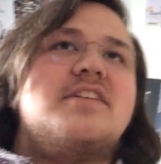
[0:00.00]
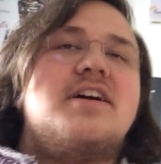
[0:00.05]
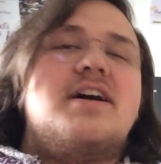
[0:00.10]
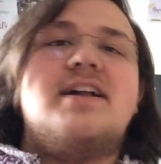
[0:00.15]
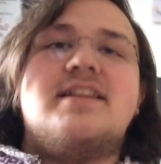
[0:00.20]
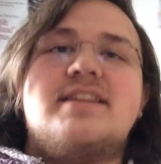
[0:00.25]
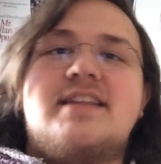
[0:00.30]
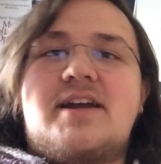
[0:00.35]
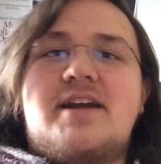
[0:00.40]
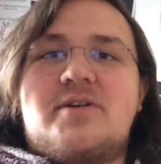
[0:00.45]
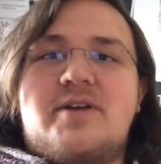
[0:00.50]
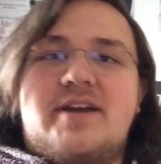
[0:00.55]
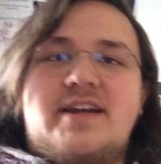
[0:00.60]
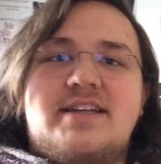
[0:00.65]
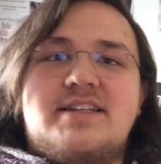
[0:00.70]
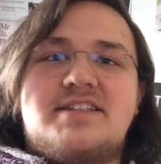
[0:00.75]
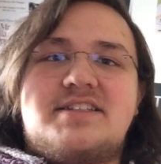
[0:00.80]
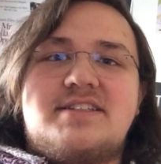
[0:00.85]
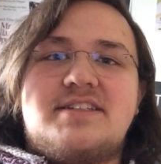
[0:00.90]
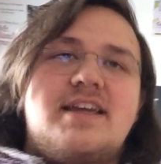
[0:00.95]

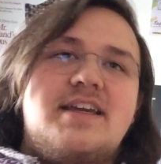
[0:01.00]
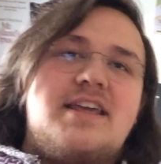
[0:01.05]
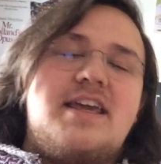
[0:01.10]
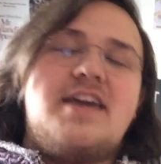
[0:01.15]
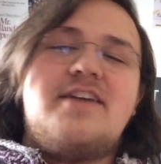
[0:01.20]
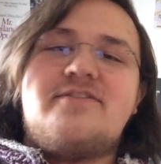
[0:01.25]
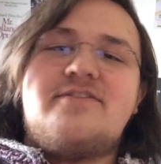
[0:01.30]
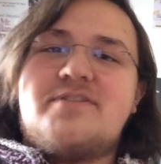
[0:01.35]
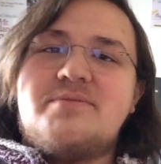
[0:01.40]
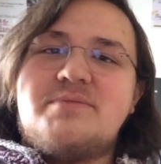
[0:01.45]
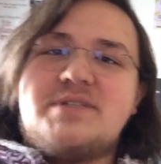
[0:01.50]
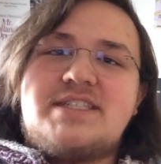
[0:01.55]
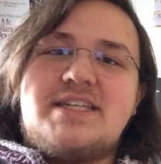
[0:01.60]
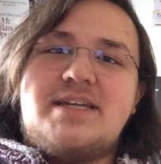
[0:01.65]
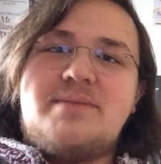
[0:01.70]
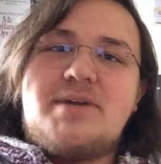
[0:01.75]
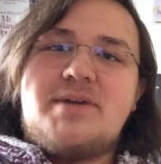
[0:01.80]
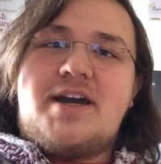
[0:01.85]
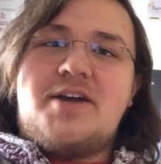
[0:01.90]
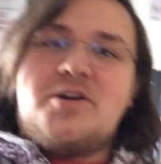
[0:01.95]
hilarious. It came from the
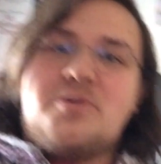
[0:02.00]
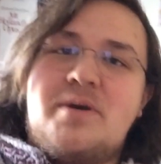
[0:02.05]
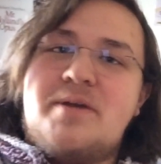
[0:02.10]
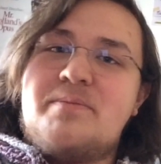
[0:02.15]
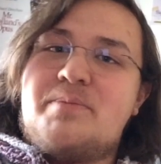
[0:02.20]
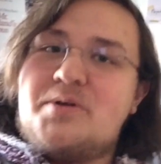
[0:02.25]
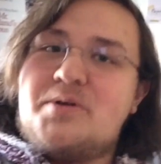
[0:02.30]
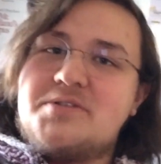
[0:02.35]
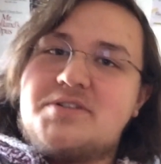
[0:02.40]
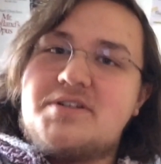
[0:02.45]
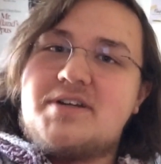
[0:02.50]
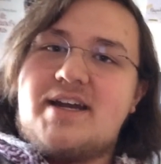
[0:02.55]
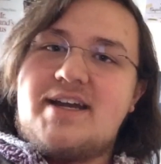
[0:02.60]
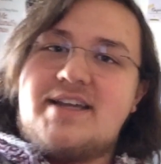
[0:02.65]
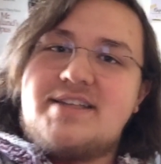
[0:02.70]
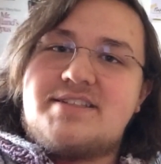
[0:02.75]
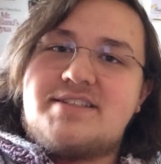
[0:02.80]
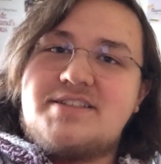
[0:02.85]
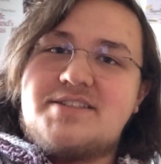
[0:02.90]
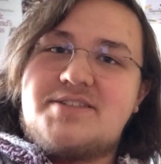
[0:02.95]
same guy who made
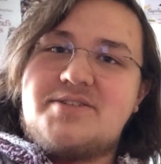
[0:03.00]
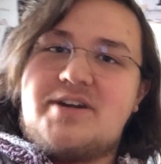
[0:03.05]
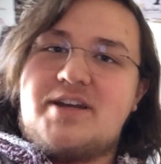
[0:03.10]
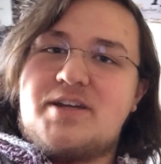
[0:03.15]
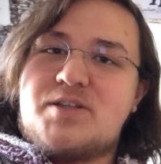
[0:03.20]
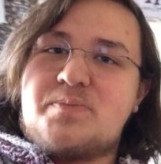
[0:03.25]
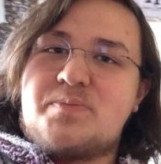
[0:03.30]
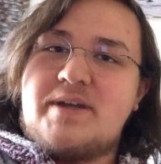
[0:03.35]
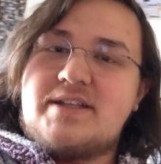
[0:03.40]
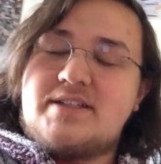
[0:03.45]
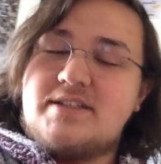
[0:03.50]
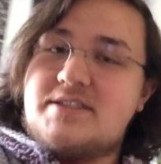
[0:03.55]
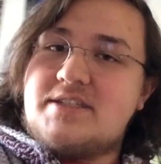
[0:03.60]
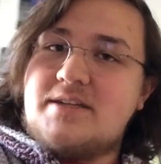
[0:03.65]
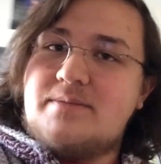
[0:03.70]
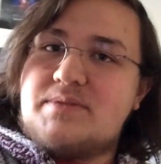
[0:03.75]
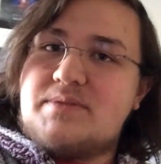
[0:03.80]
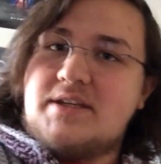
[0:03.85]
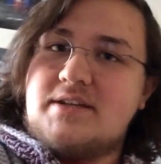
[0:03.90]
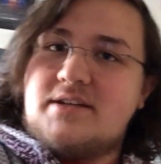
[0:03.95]
Poltergeist, so I expected
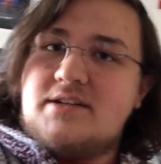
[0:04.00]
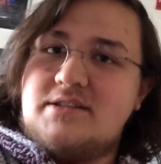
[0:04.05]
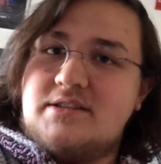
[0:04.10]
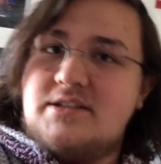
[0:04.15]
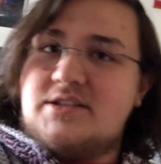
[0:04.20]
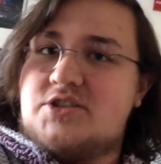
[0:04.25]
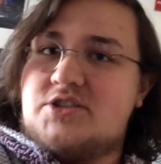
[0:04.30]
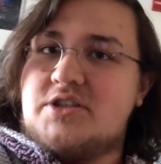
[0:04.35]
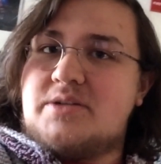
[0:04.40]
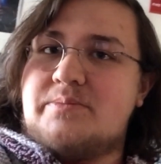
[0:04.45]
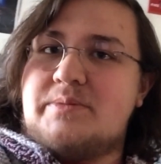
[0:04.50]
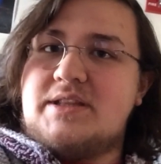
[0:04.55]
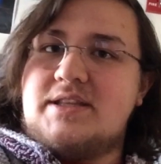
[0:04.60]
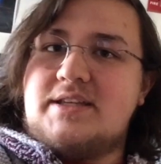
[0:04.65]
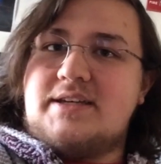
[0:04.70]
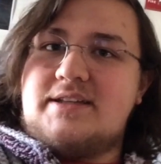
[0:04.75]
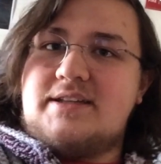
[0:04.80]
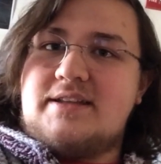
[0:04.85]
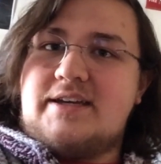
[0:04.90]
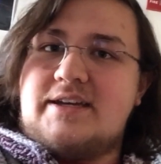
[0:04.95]
something
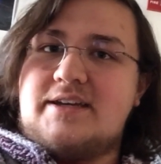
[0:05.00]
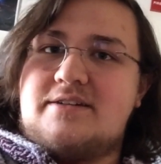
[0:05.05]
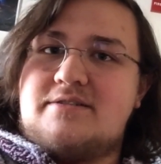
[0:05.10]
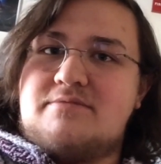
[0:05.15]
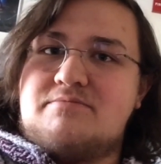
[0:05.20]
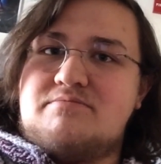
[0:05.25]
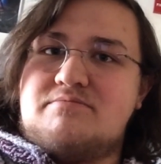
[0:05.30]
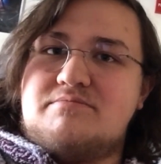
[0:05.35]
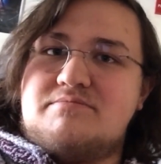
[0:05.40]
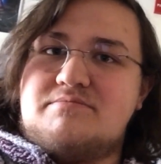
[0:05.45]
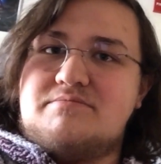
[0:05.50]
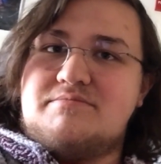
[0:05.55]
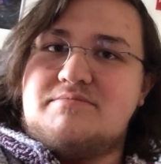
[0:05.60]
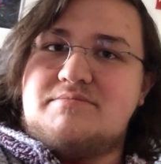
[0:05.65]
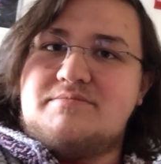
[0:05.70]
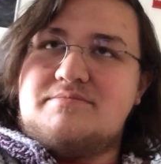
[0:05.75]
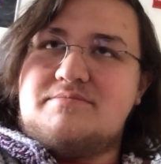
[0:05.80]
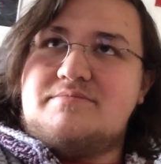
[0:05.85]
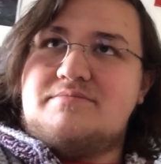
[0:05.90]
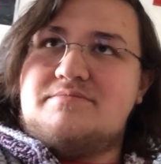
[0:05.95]
legitimately, like,
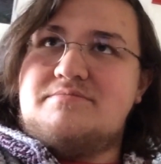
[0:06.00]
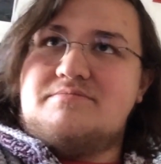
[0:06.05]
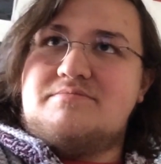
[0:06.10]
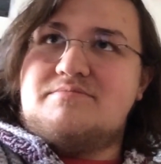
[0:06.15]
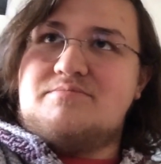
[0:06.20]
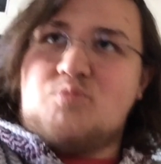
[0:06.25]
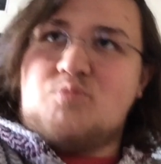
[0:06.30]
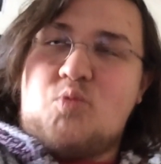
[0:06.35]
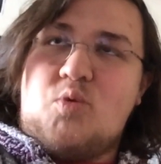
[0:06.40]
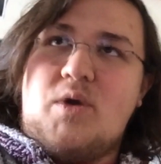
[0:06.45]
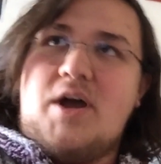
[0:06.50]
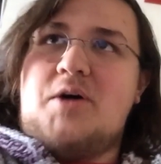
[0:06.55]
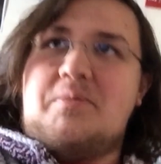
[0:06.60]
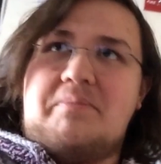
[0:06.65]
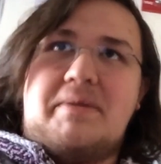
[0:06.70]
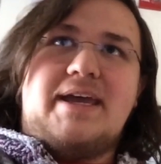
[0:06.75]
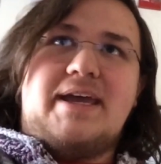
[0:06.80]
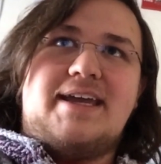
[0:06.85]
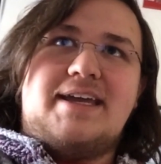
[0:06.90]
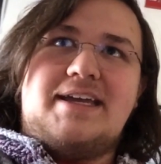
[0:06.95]

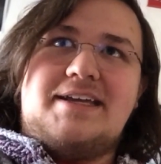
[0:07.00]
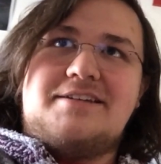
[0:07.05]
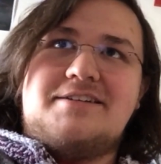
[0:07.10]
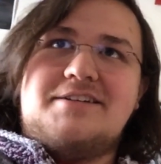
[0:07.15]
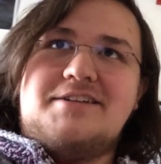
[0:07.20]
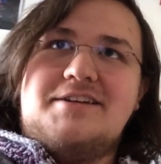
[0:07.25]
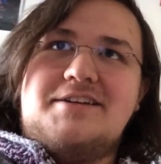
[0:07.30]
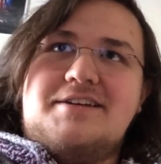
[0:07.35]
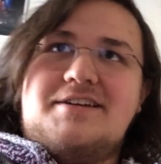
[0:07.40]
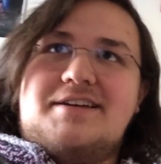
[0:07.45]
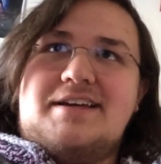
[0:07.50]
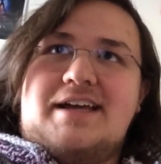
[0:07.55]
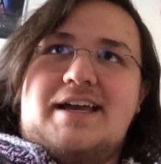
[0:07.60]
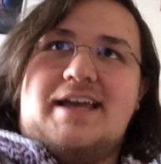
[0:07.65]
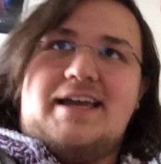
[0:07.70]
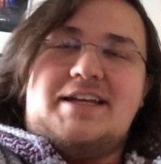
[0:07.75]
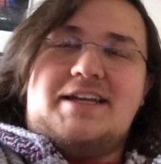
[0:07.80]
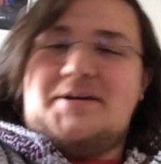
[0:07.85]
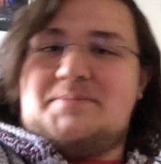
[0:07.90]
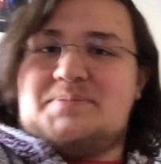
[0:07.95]
well-made
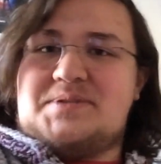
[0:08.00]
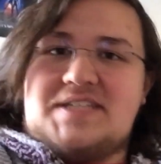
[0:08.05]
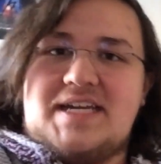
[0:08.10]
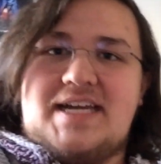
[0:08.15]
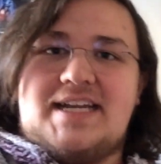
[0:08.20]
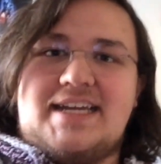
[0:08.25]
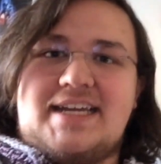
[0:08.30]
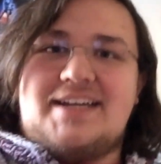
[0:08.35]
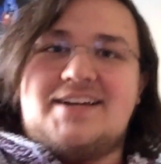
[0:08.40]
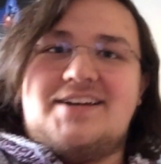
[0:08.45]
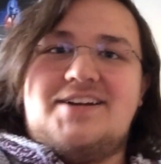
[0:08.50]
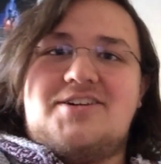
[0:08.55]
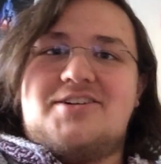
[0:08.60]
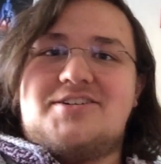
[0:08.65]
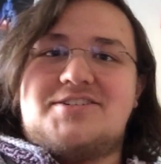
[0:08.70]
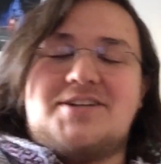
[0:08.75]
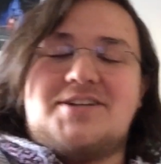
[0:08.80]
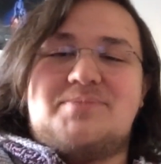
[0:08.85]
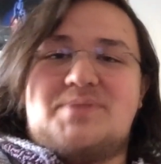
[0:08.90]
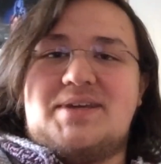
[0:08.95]
and upsetting
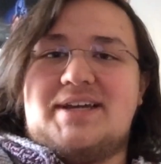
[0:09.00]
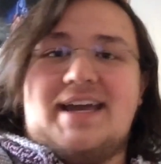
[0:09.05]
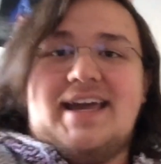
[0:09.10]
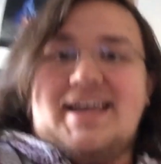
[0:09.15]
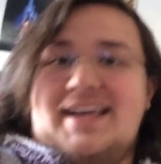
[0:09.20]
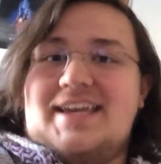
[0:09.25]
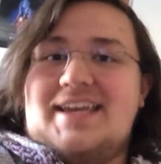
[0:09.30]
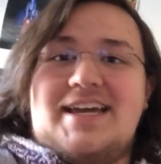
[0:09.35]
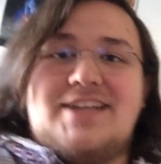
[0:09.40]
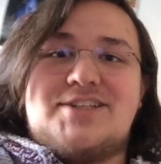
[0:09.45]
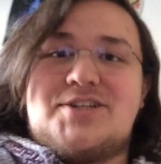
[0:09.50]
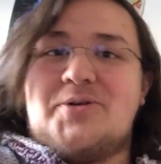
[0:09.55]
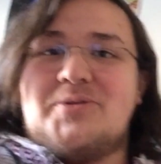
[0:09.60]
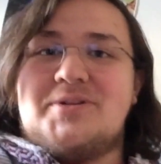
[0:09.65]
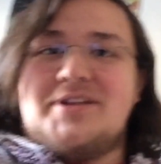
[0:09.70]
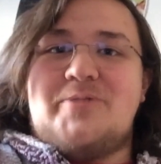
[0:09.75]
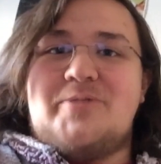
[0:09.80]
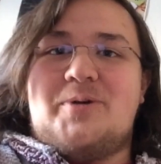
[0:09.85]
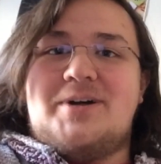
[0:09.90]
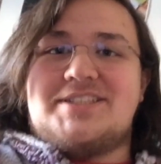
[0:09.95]
or something. It
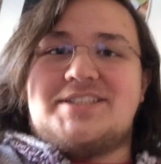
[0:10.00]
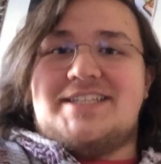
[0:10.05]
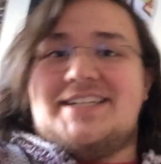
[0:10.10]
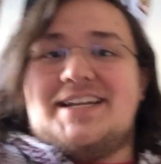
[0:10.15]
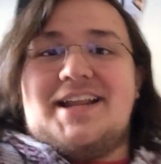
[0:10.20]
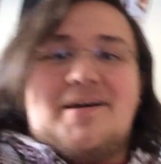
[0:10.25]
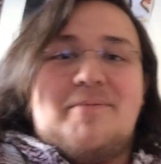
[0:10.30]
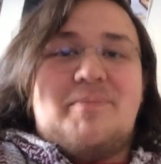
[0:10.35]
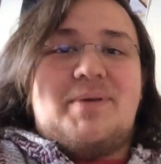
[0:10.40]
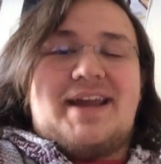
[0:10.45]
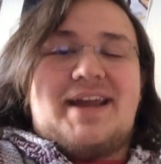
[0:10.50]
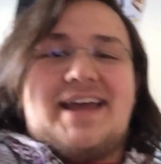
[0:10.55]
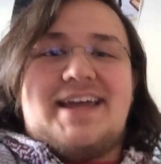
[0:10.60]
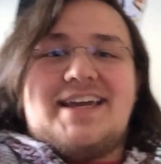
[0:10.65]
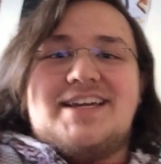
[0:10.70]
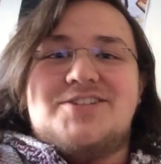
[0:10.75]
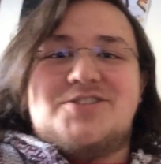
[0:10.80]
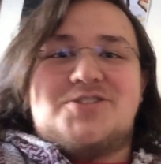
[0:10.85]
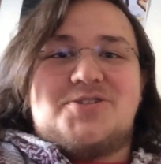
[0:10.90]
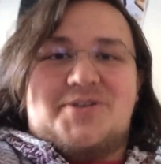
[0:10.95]
totally wasn't, but I
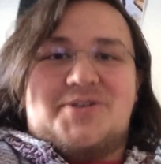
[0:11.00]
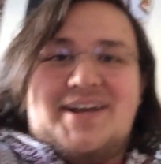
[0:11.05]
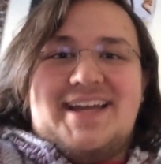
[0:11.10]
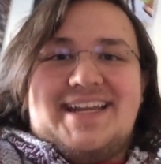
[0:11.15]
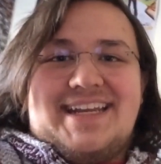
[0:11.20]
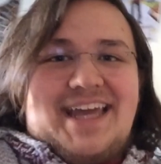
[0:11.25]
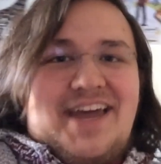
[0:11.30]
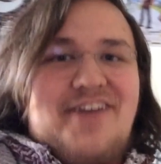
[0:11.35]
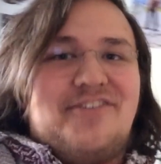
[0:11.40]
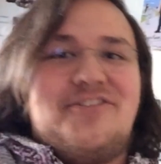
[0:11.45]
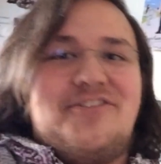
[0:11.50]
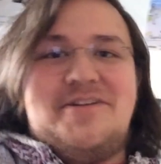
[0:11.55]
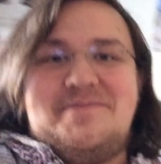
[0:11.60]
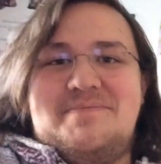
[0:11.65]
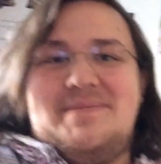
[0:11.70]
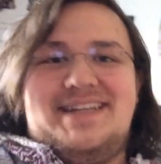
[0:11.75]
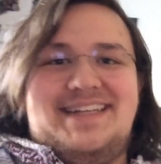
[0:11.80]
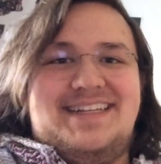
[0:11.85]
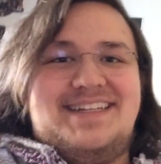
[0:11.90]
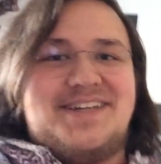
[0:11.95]
enjoyed every
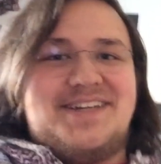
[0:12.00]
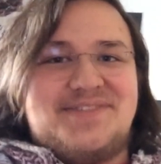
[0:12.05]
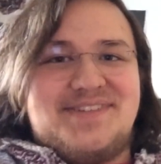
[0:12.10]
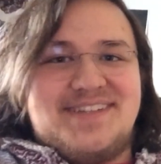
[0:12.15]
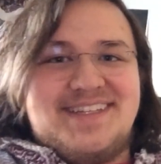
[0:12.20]
minute of